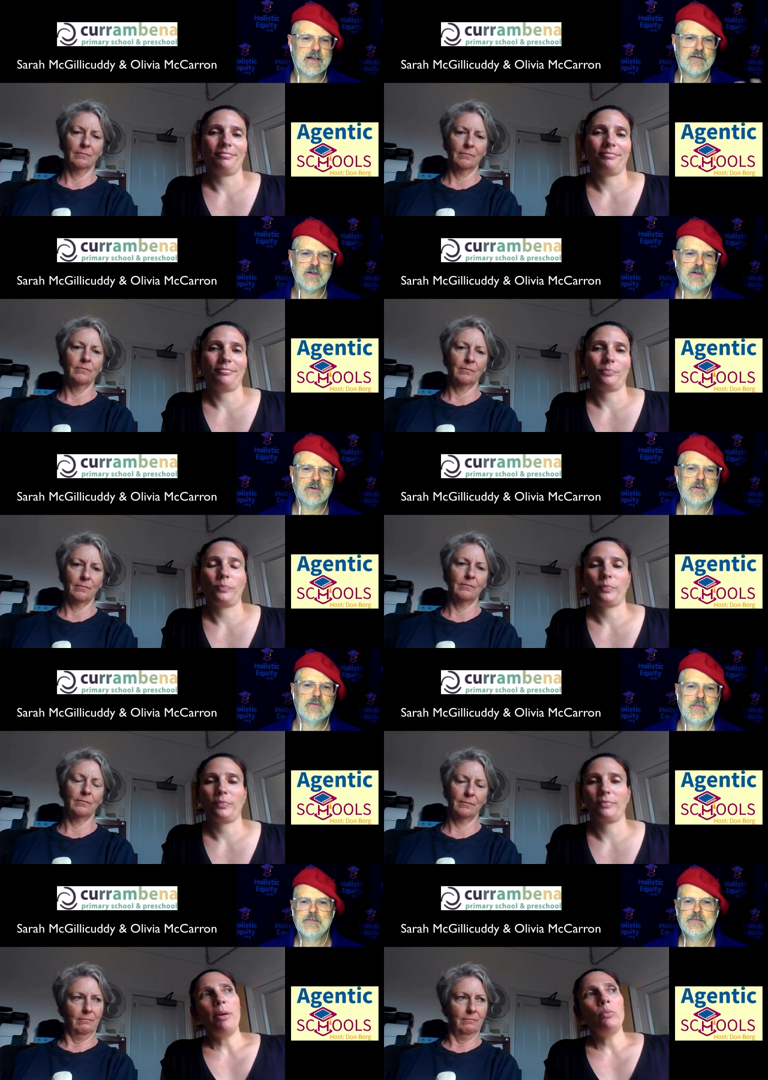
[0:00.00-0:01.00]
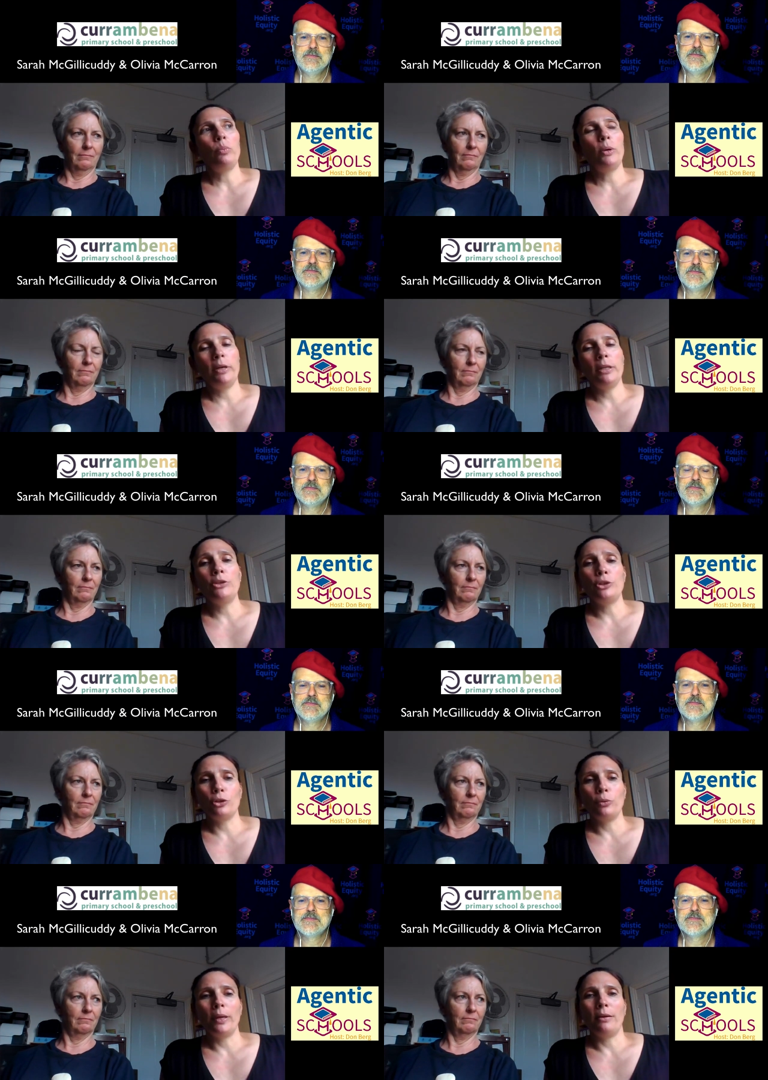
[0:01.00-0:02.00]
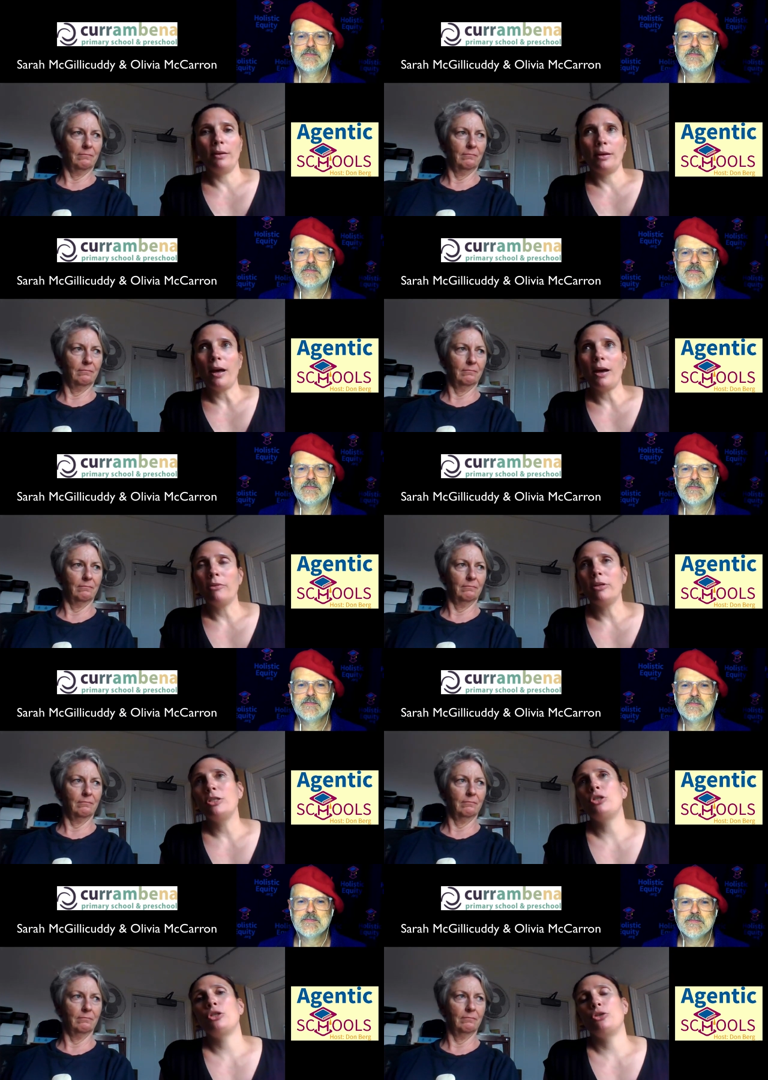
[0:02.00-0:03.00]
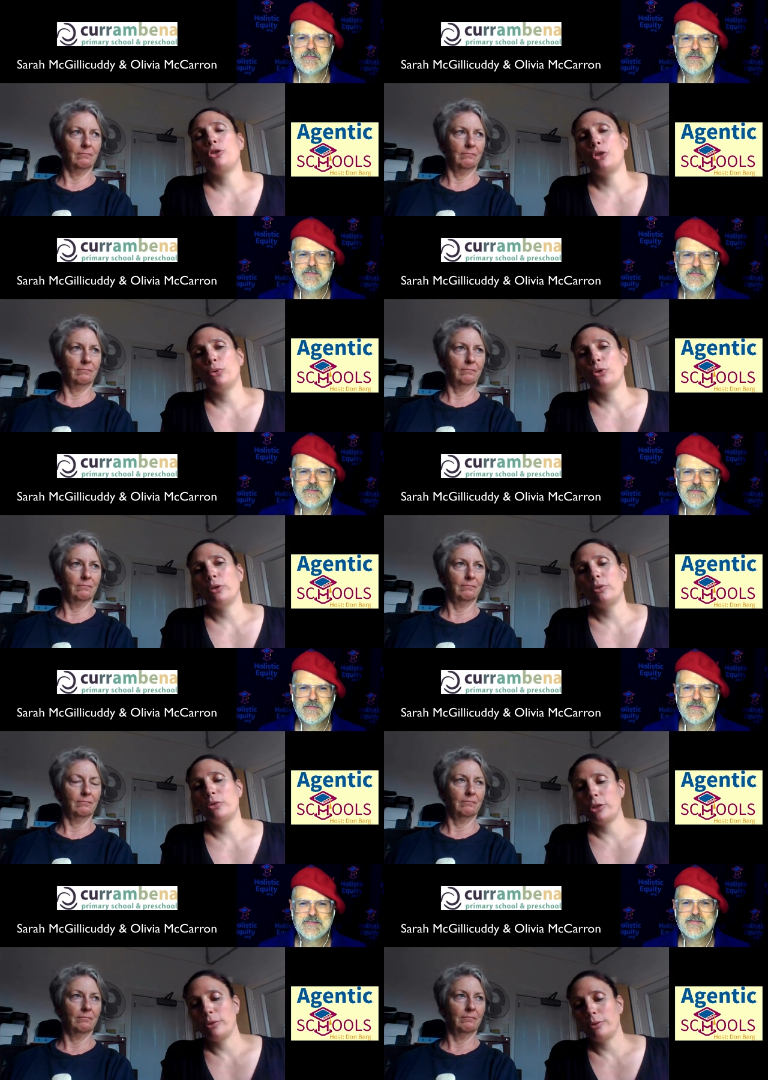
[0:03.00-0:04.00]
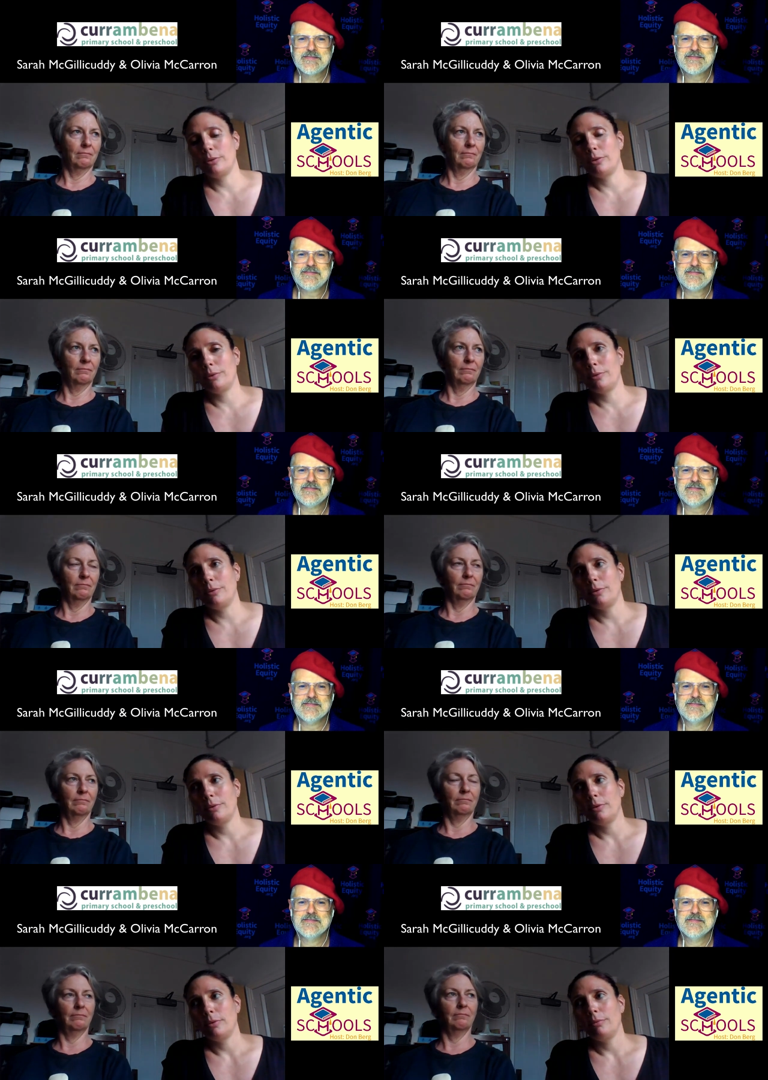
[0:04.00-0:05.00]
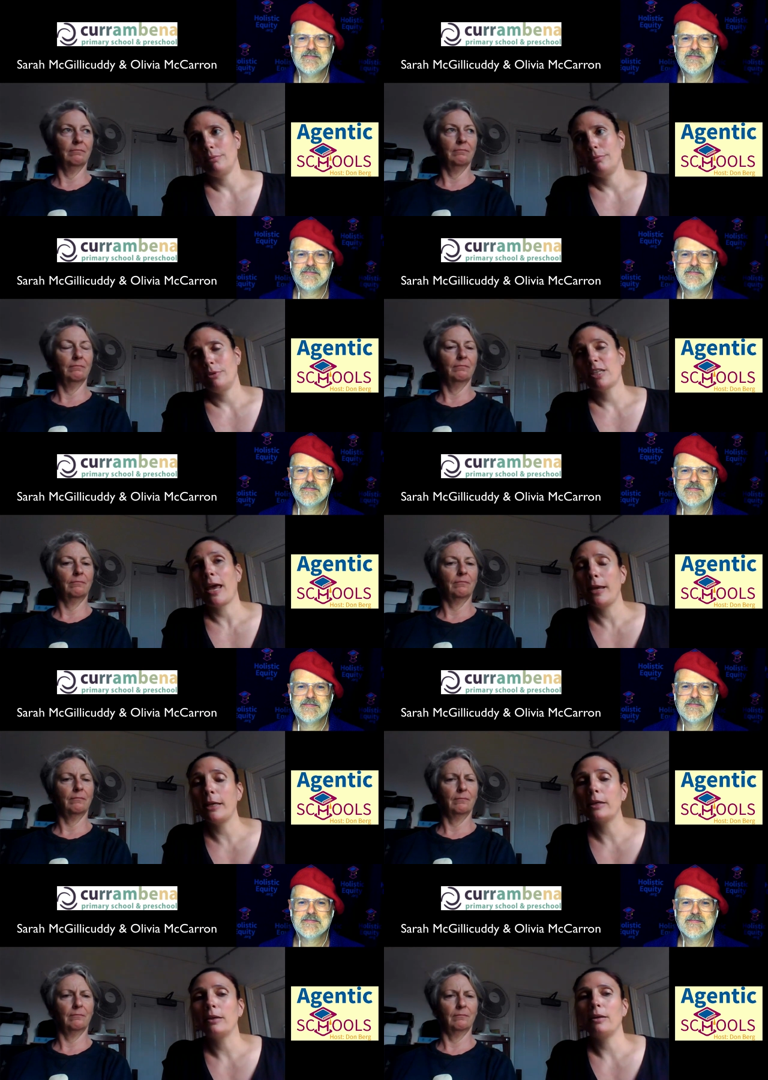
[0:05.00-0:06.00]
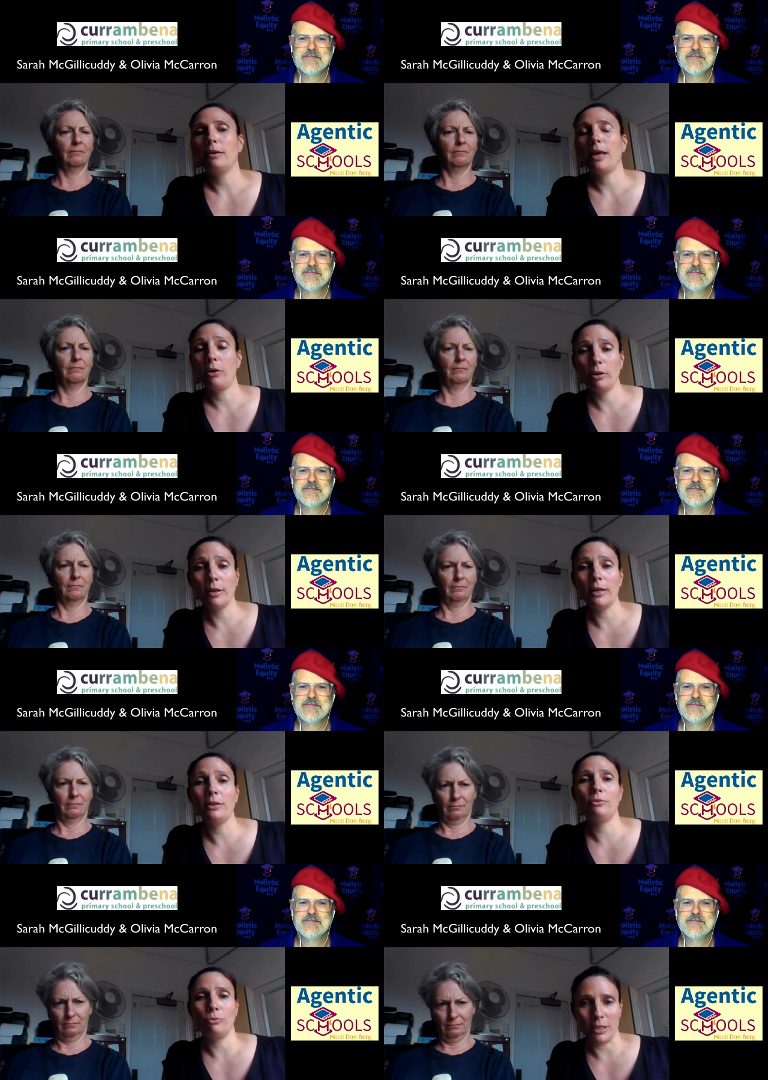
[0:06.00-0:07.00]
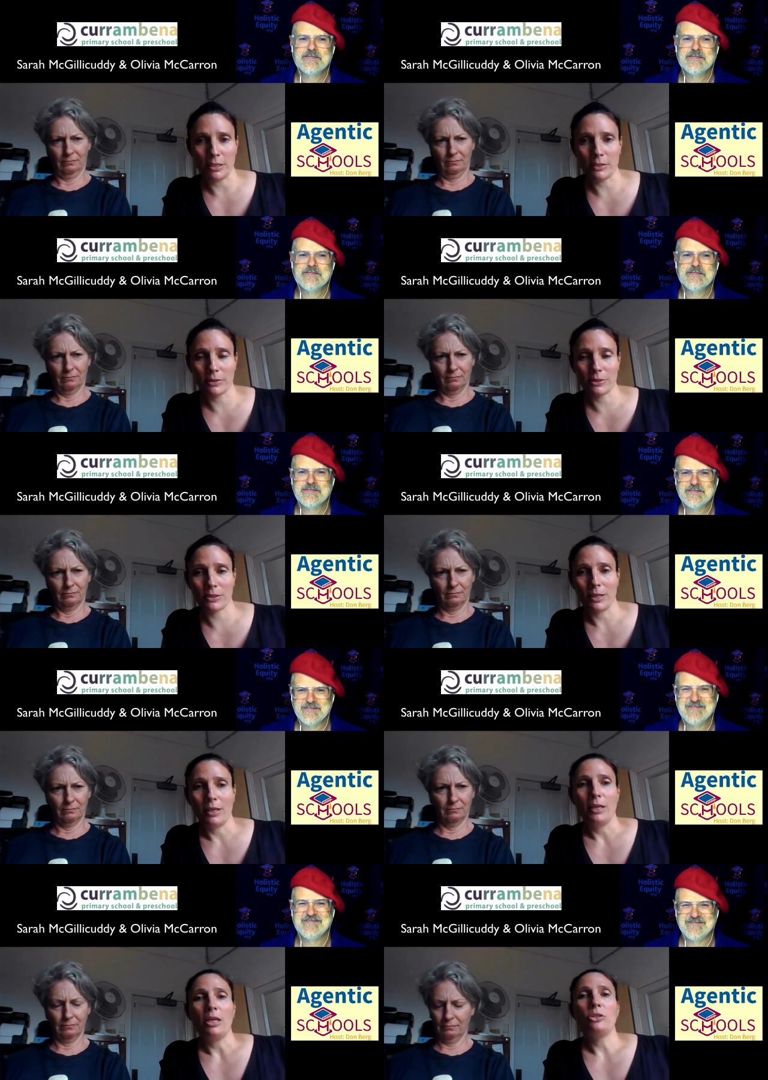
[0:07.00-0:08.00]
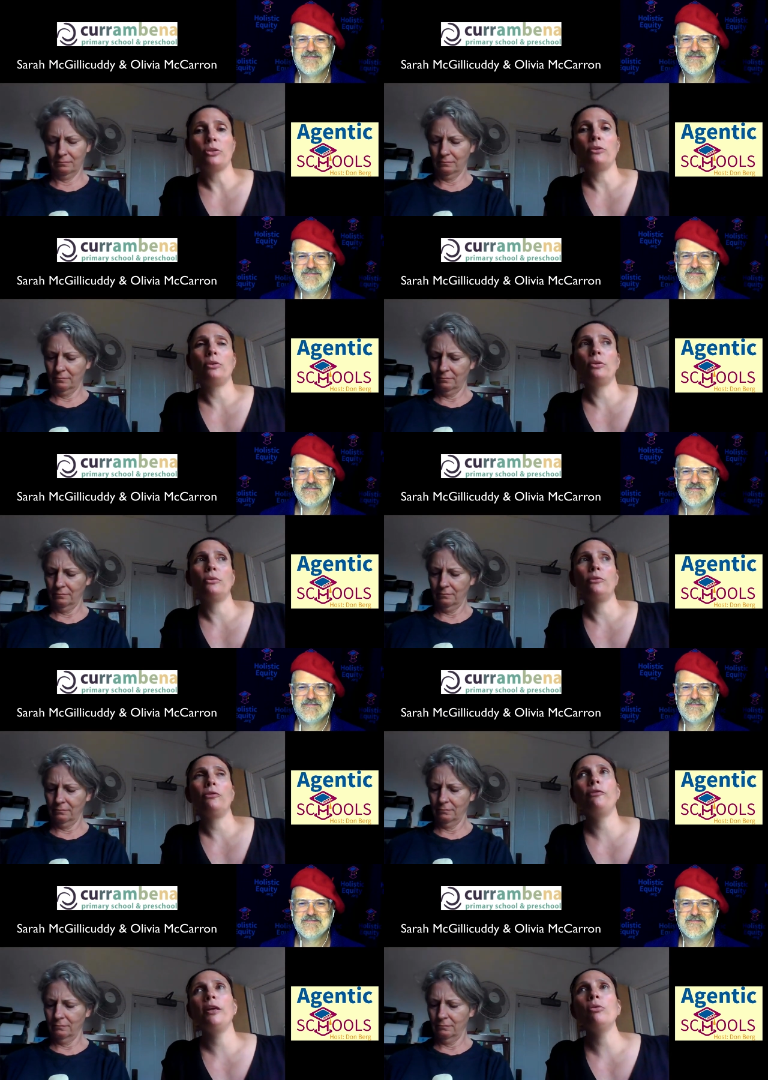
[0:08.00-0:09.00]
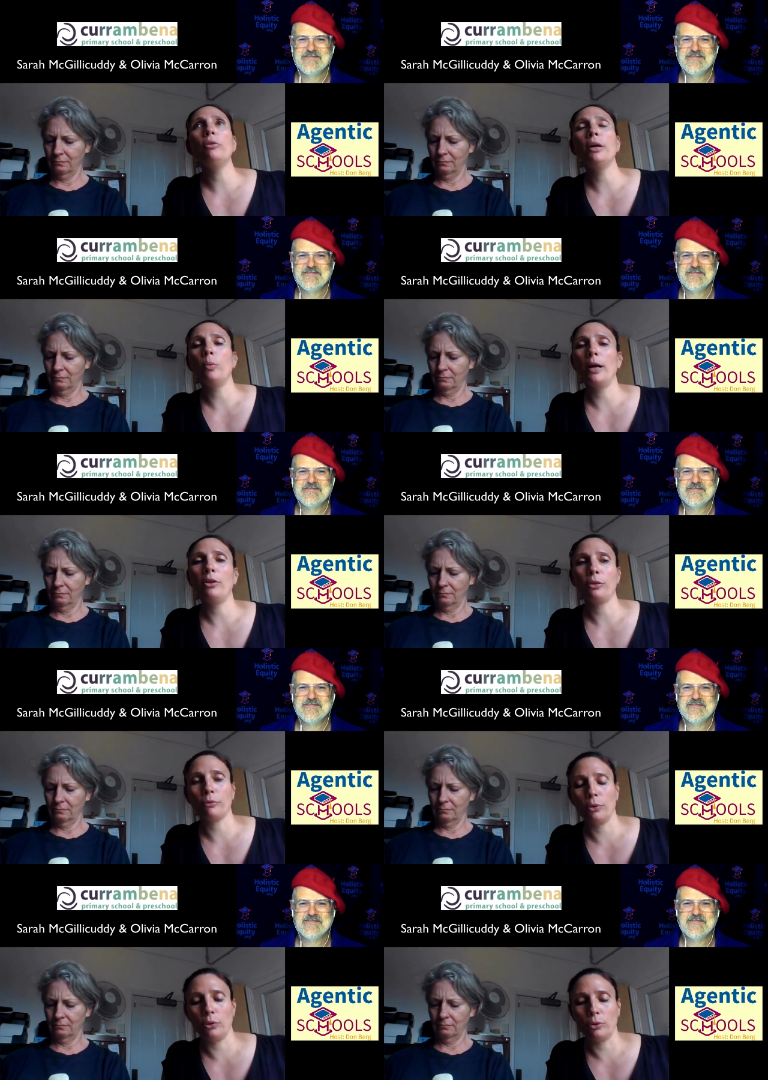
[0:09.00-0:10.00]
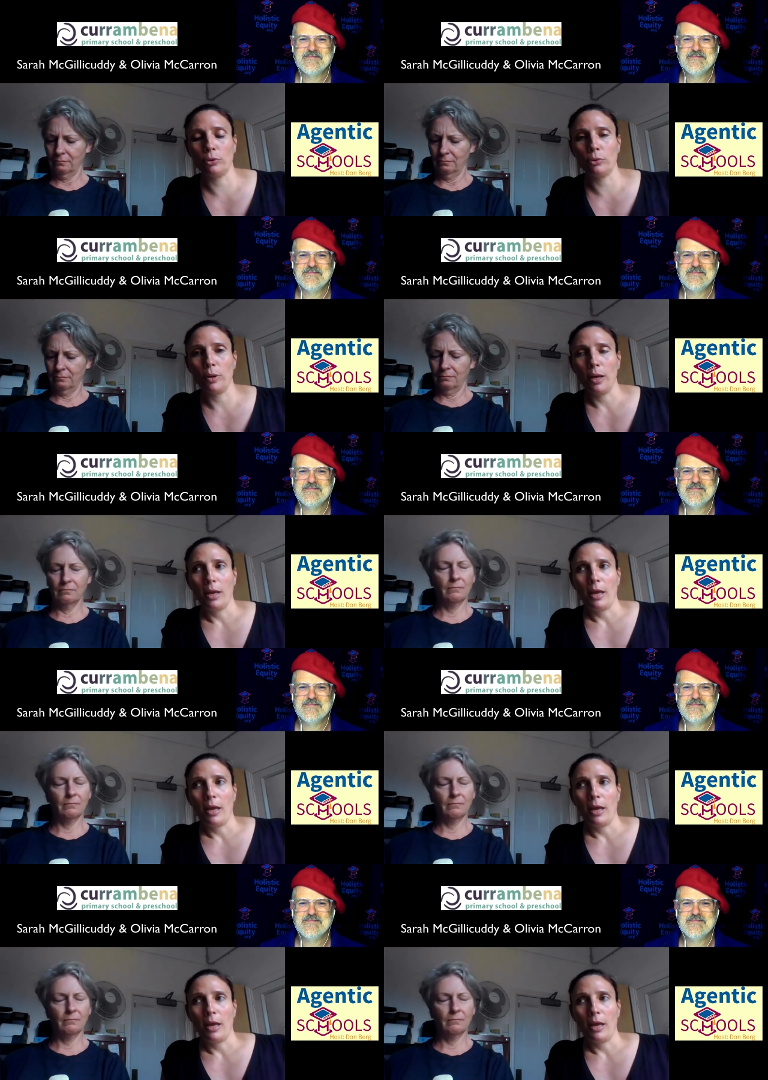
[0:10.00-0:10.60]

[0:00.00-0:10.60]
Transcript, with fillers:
Speaker 1: you? I mean, we really do encourage children to take calculated risks, to feel their way through